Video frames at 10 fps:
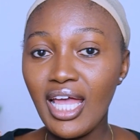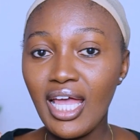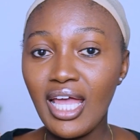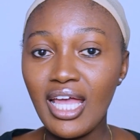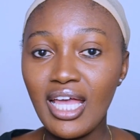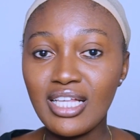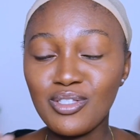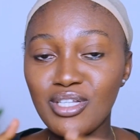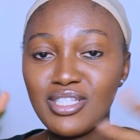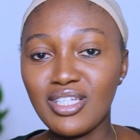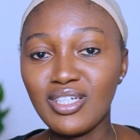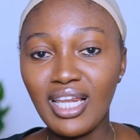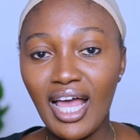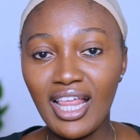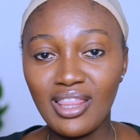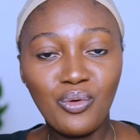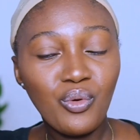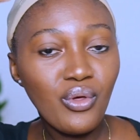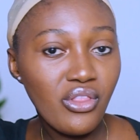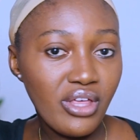it's going to look like
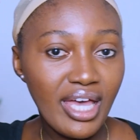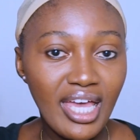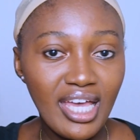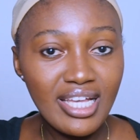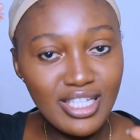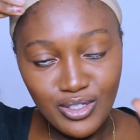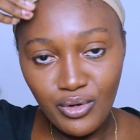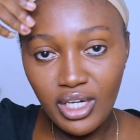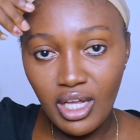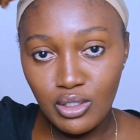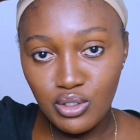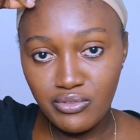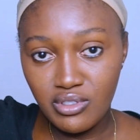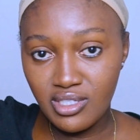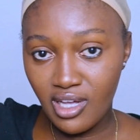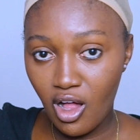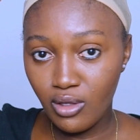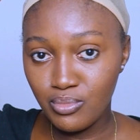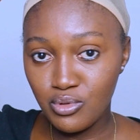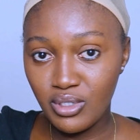the hair is growing out of your
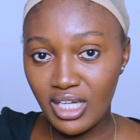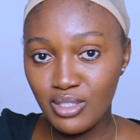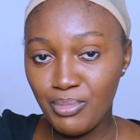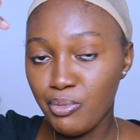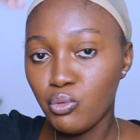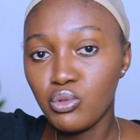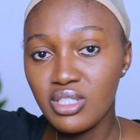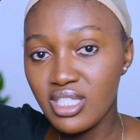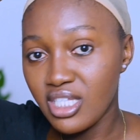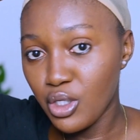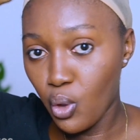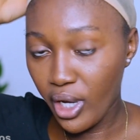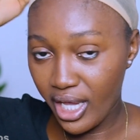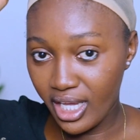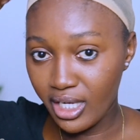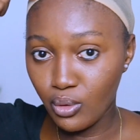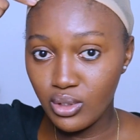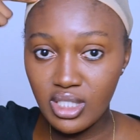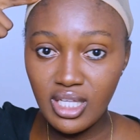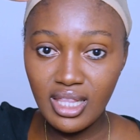scalp, so that people won't see your hair, they will
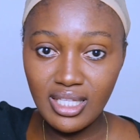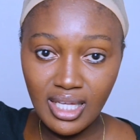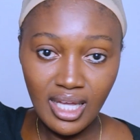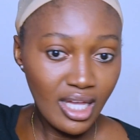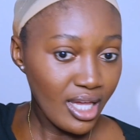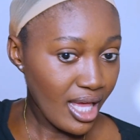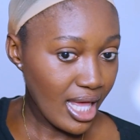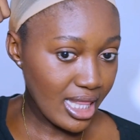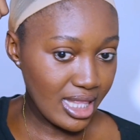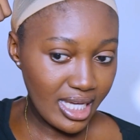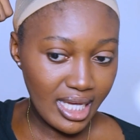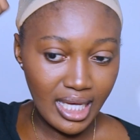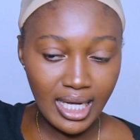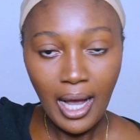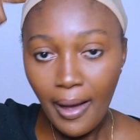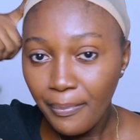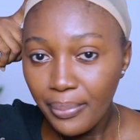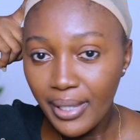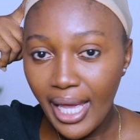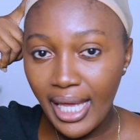see the cap,
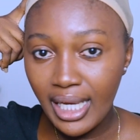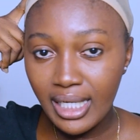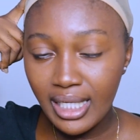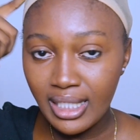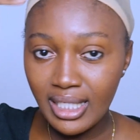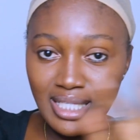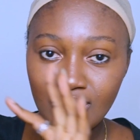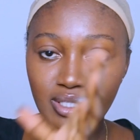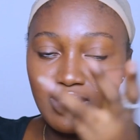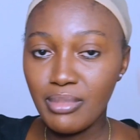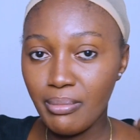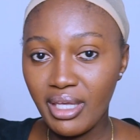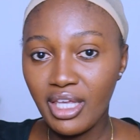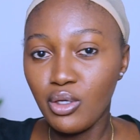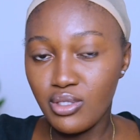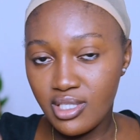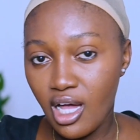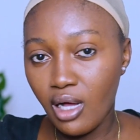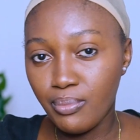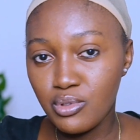and then that's going to mimic your
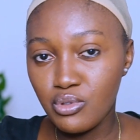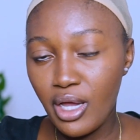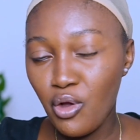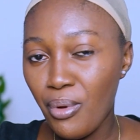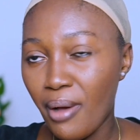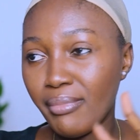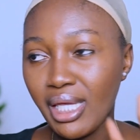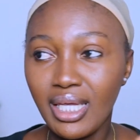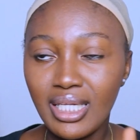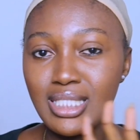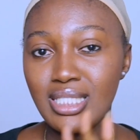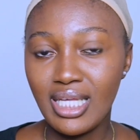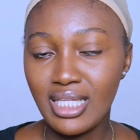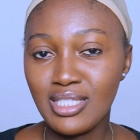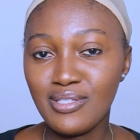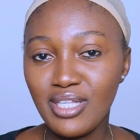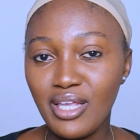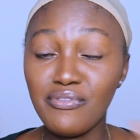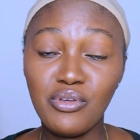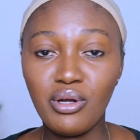scalp. So I hope I'm making sense.
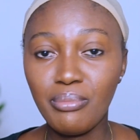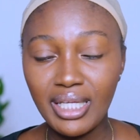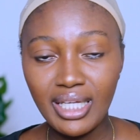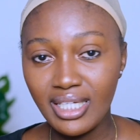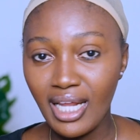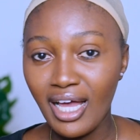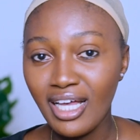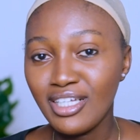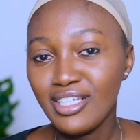If you're a beginner,